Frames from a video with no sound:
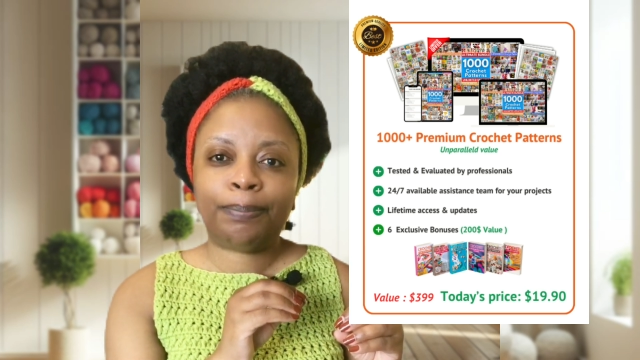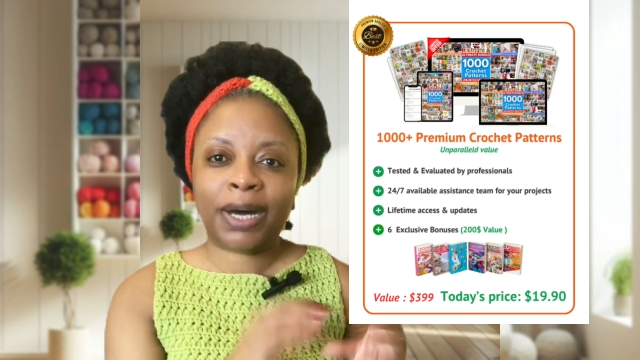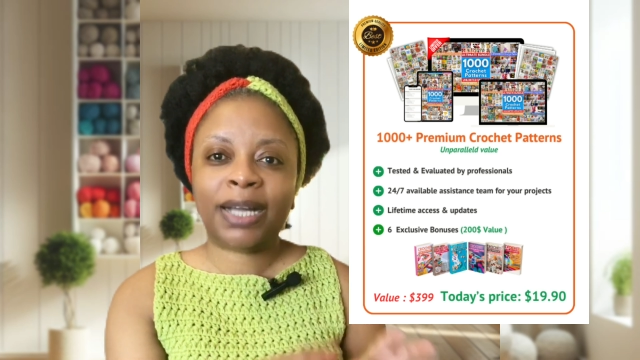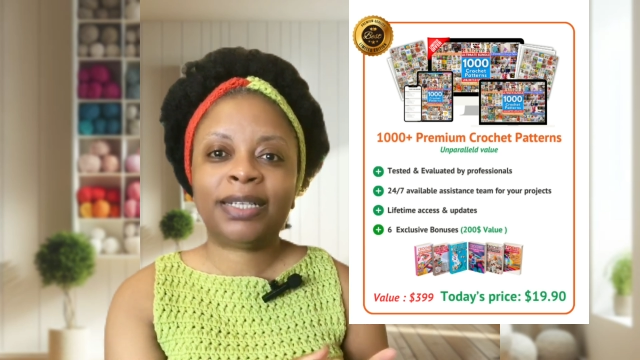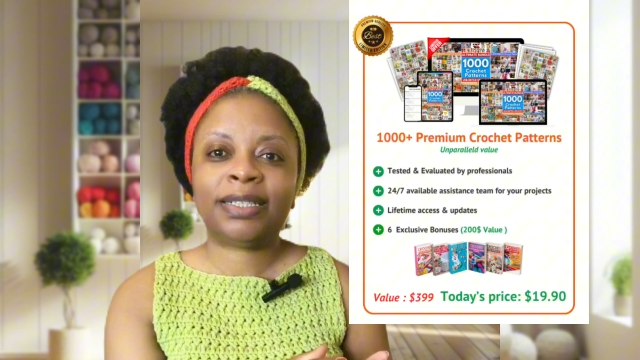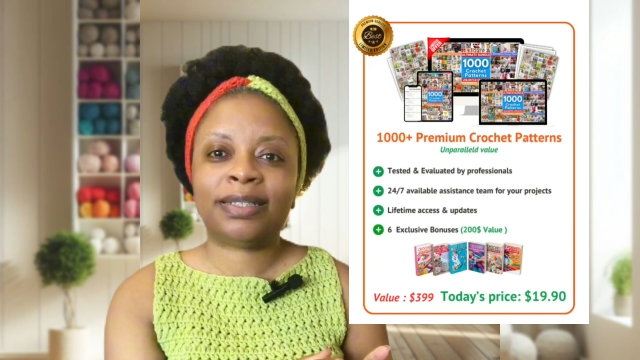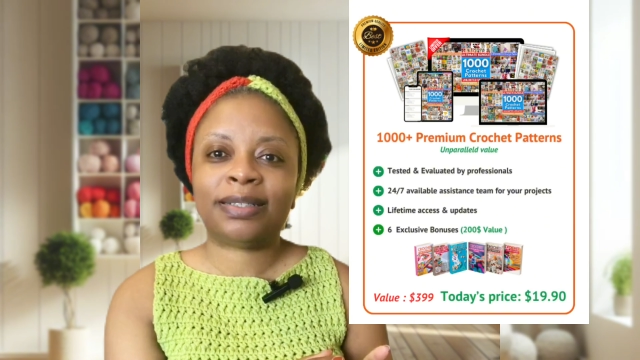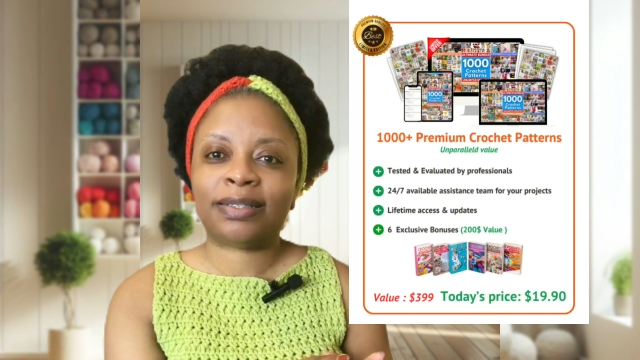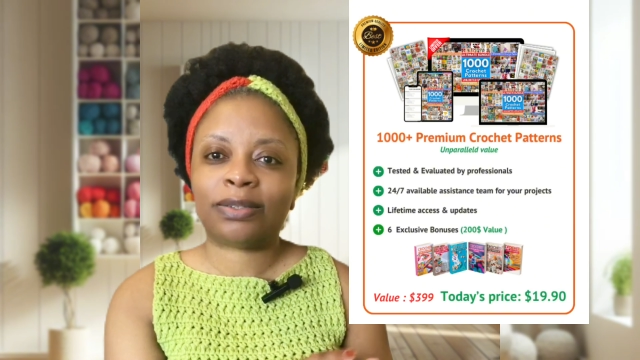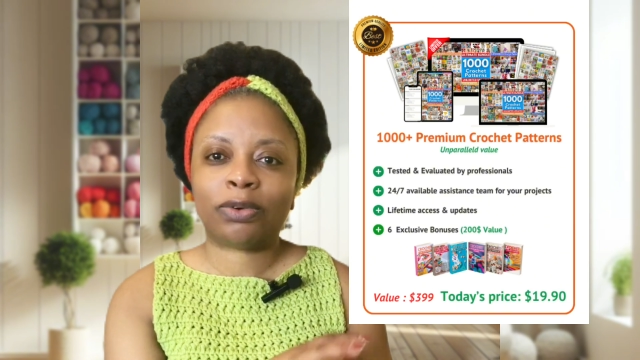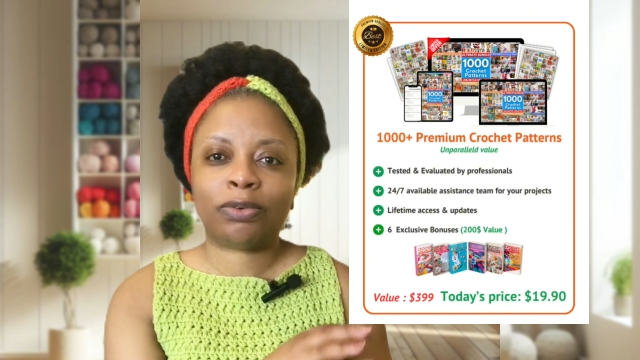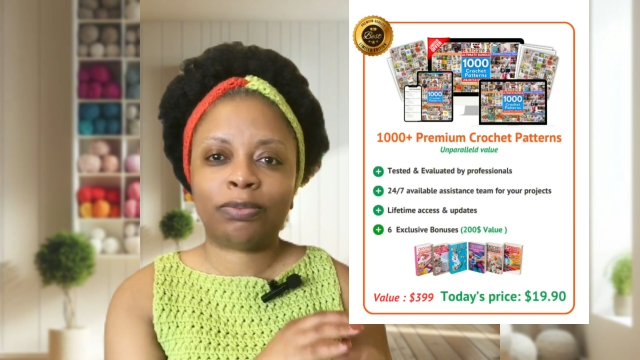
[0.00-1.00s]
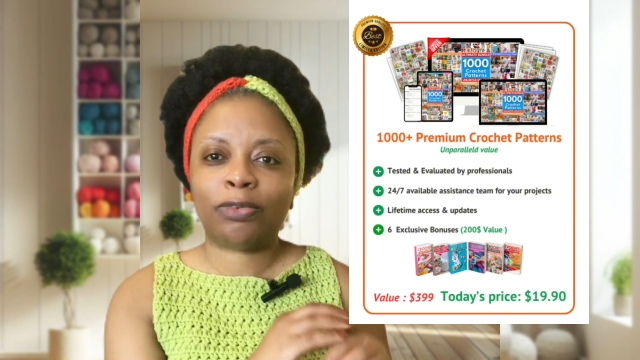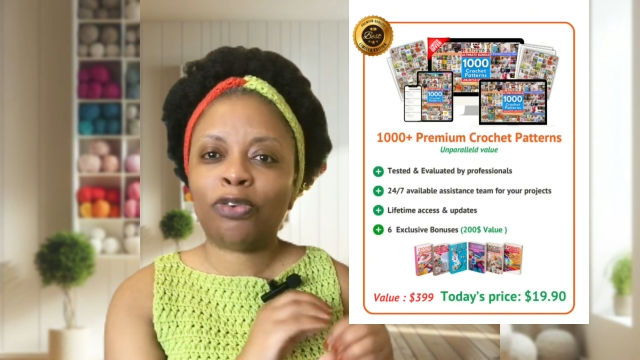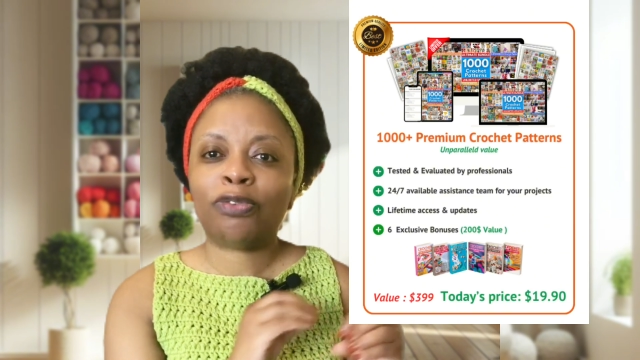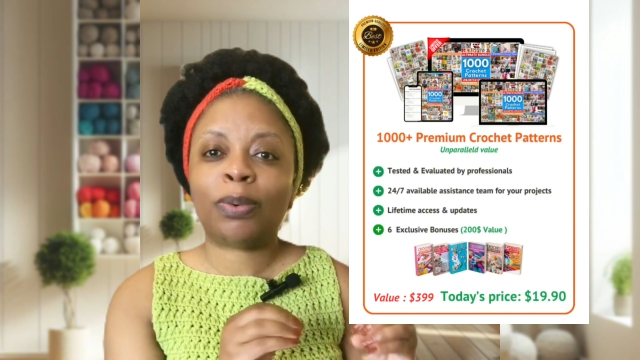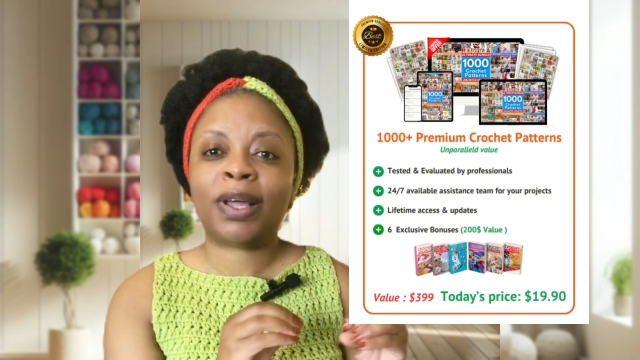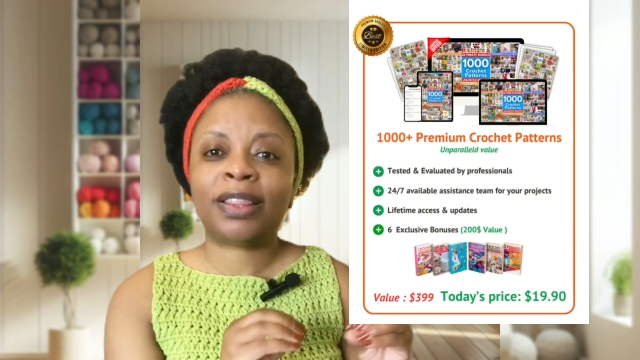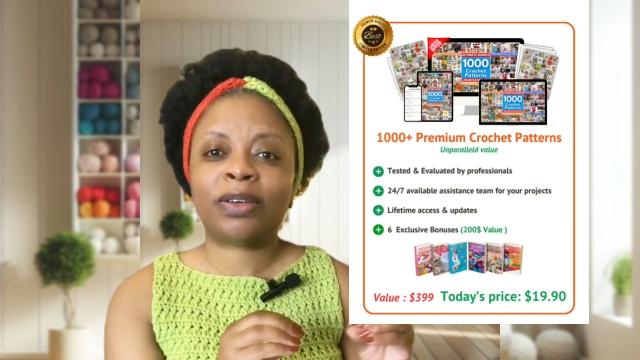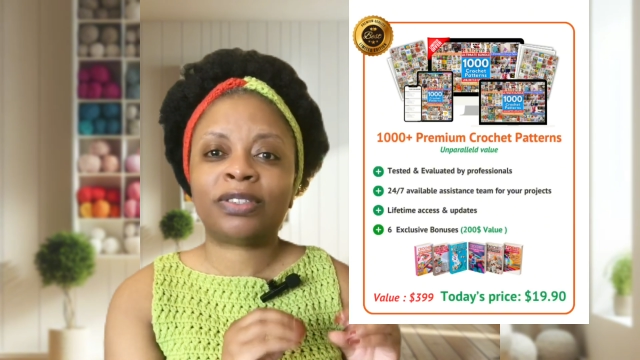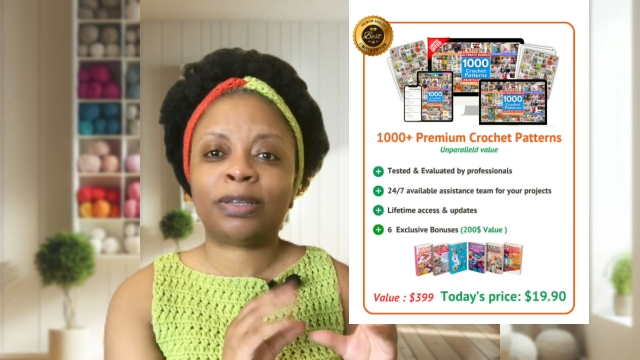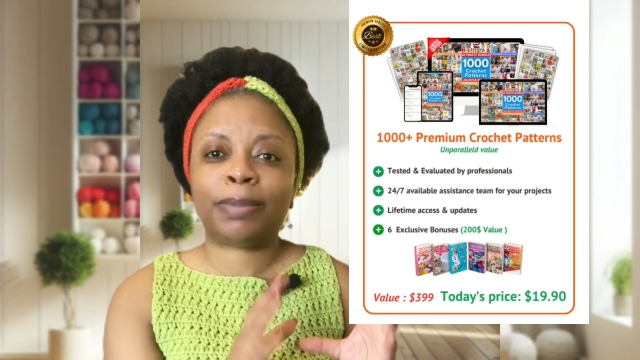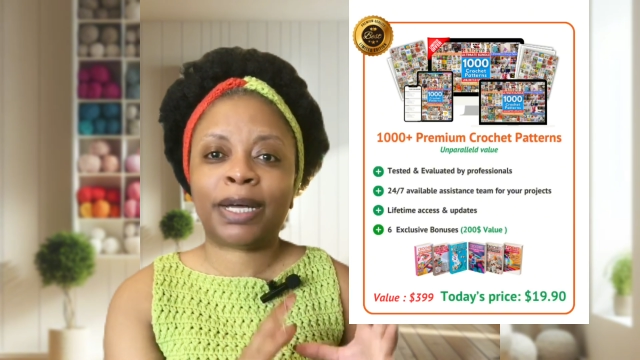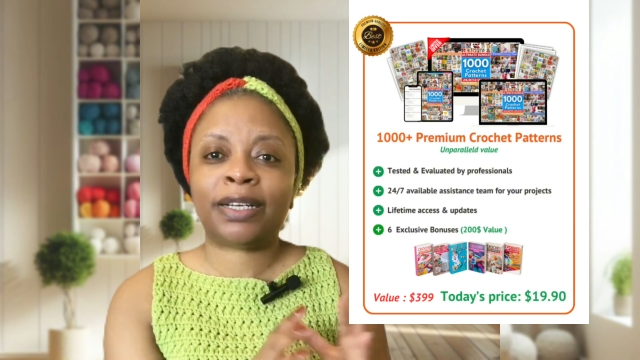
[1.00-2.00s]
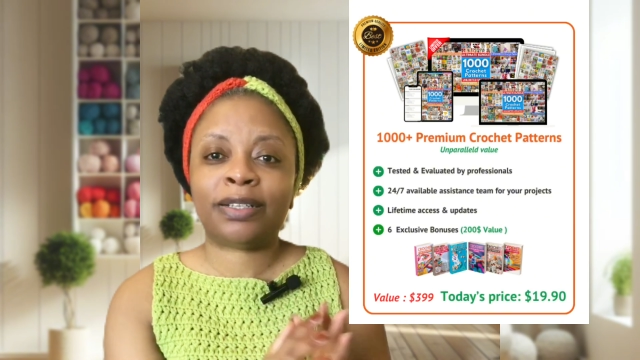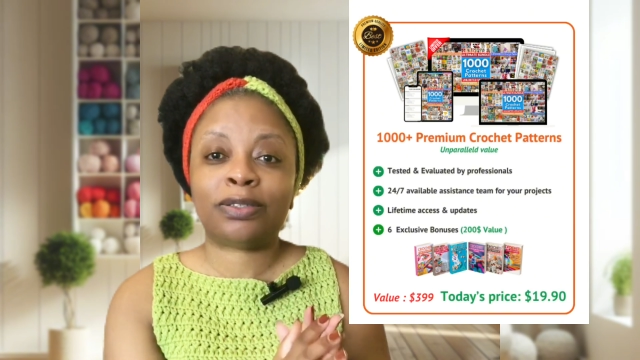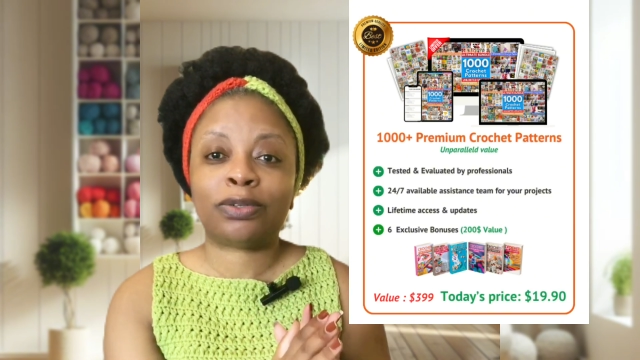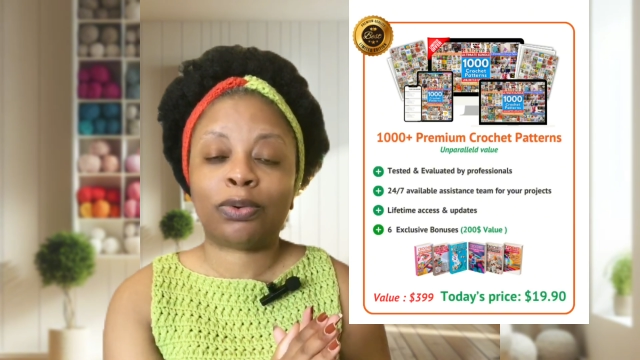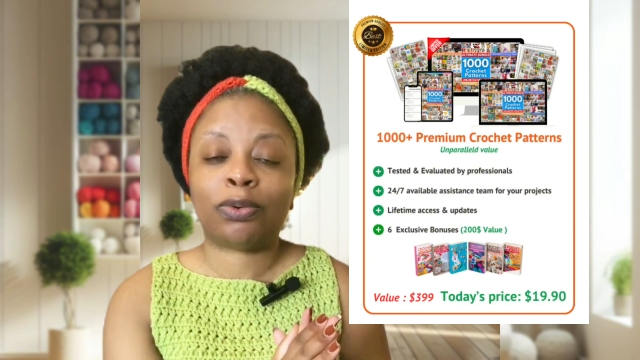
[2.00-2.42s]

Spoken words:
patterns, over 1,000 patterns